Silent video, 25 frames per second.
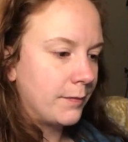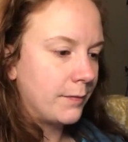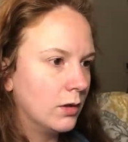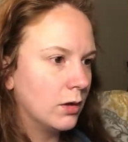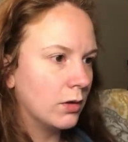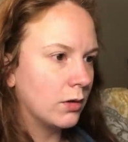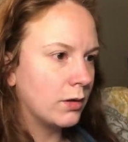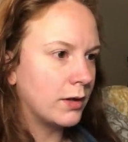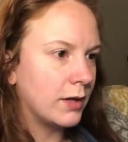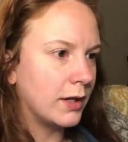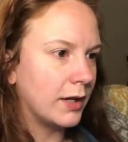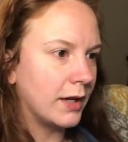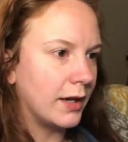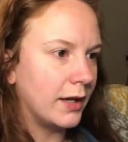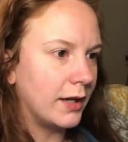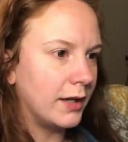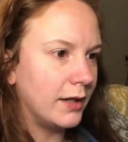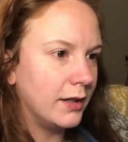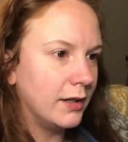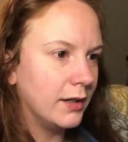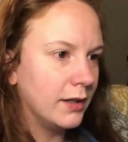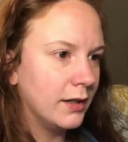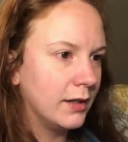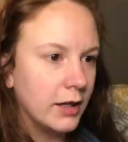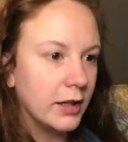
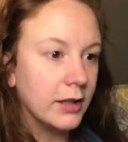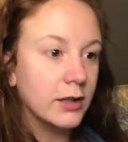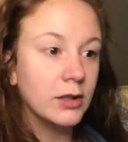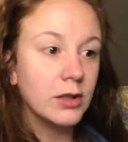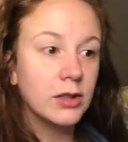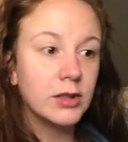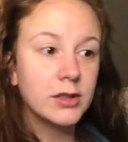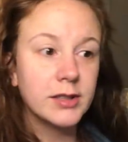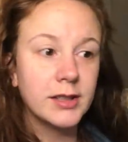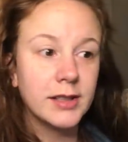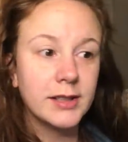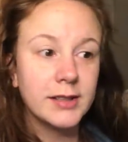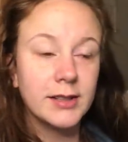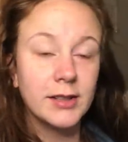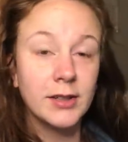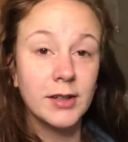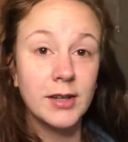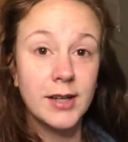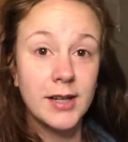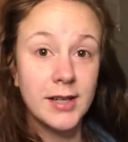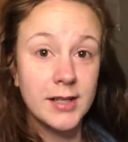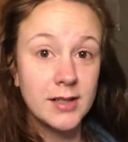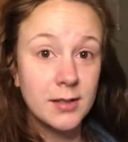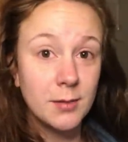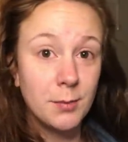Okay, it looks like there
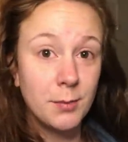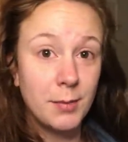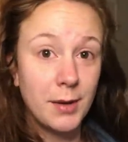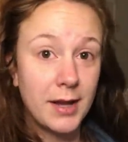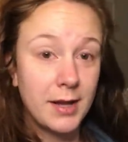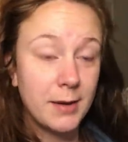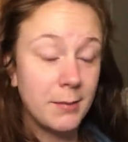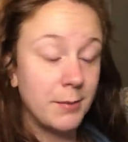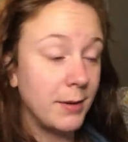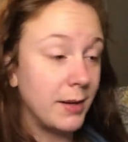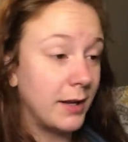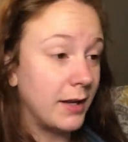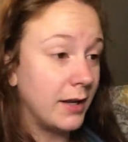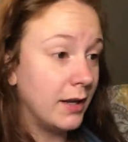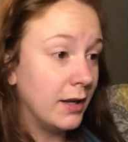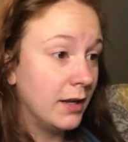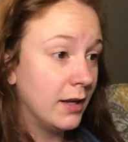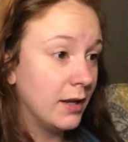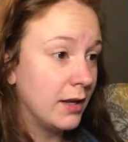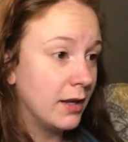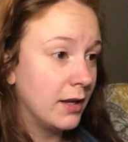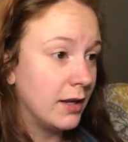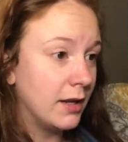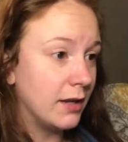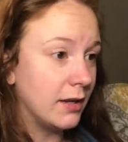is a baby
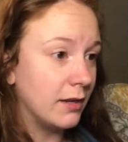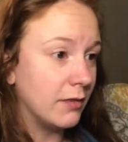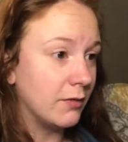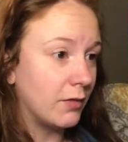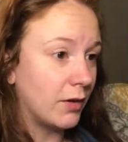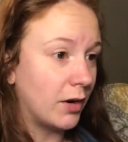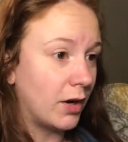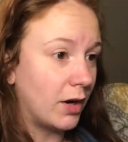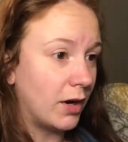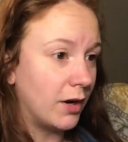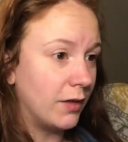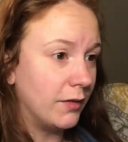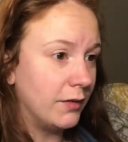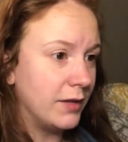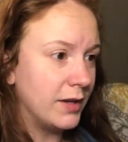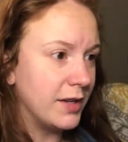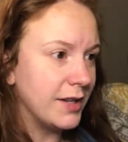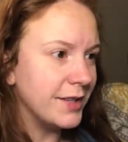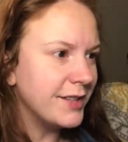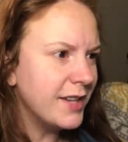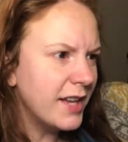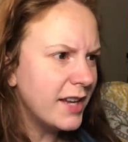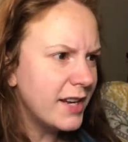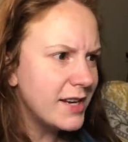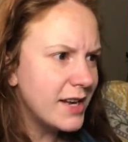involved. Is
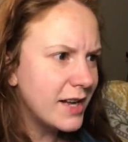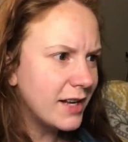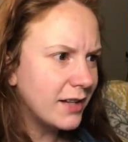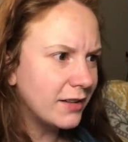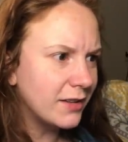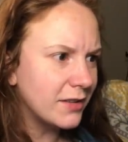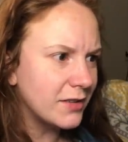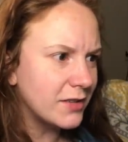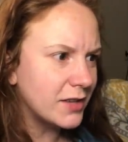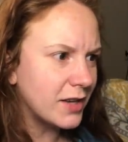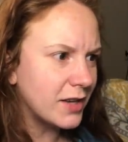that Nicolas